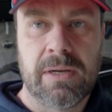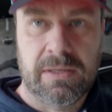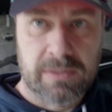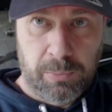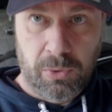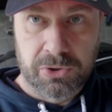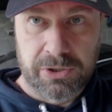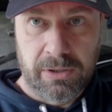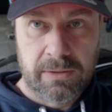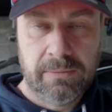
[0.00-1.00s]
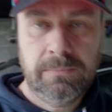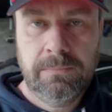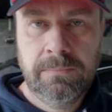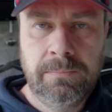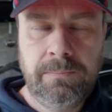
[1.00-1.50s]
is a Porsche,
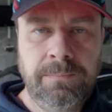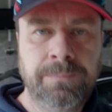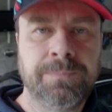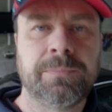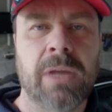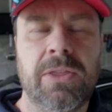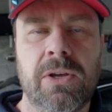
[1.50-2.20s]
and